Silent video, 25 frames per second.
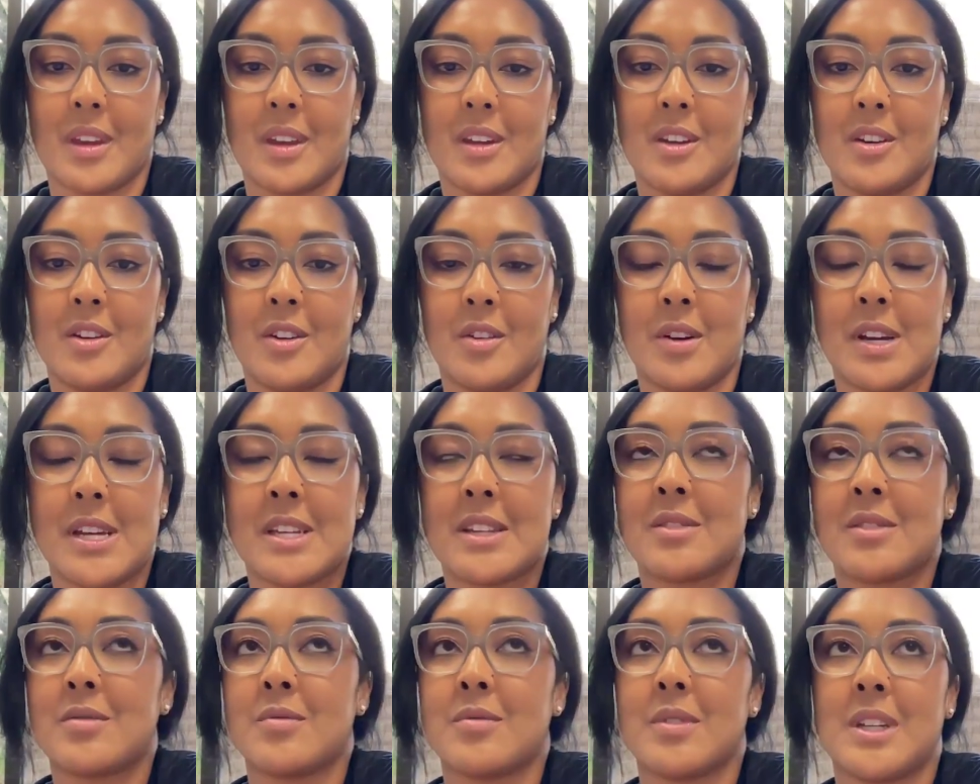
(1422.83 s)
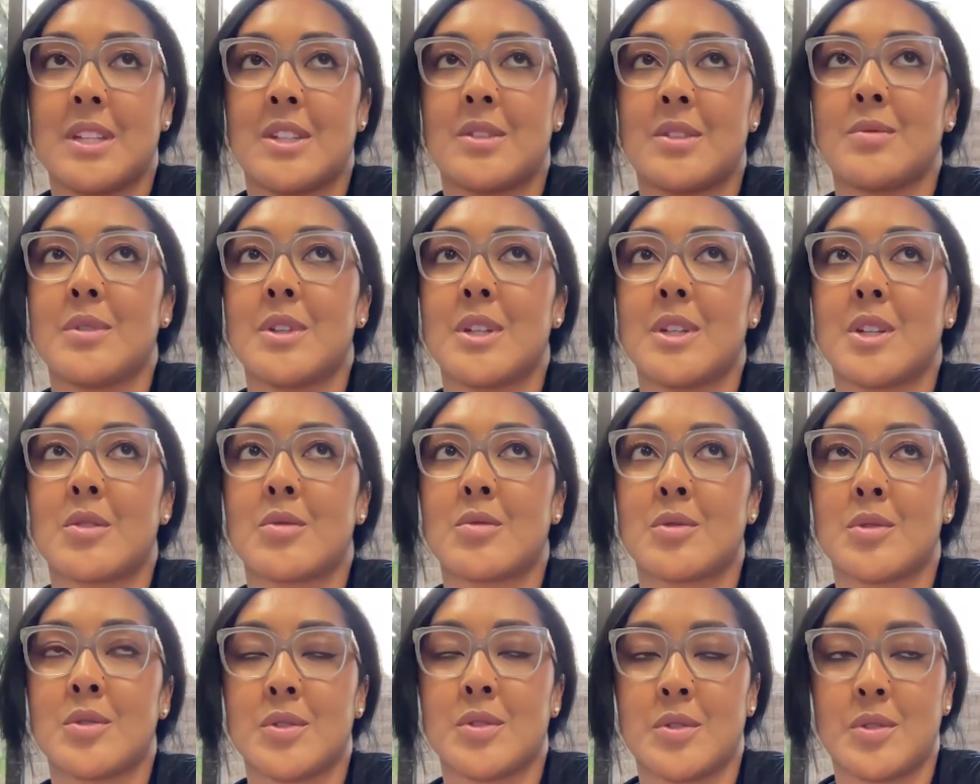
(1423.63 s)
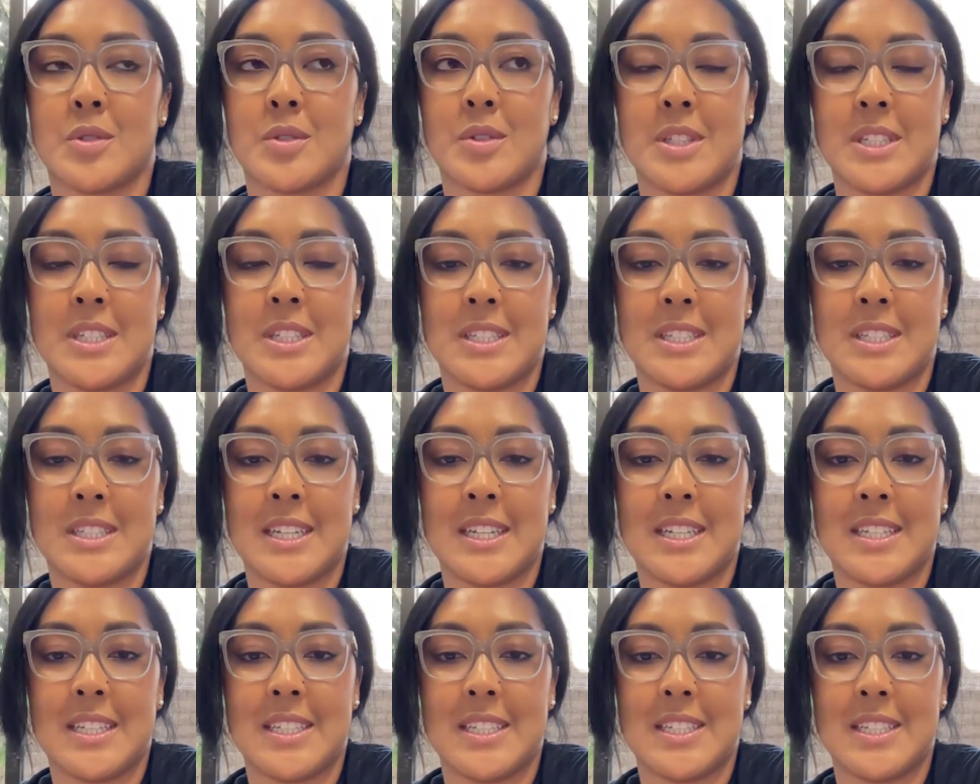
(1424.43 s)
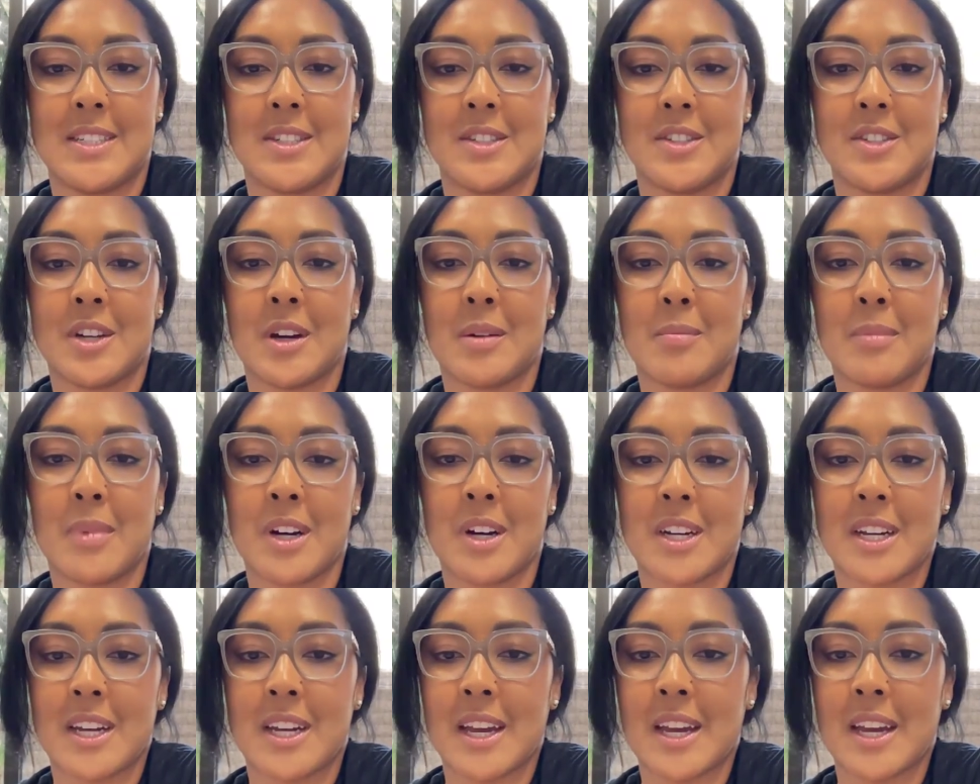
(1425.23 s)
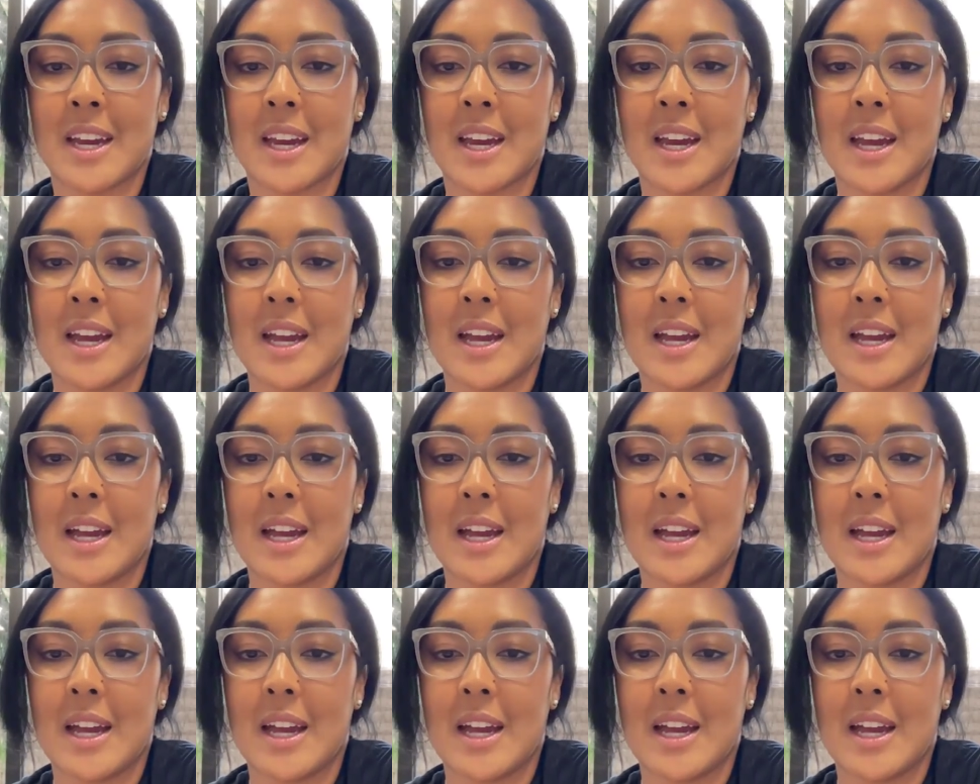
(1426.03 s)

you know, it's it's really crucial in today's job market.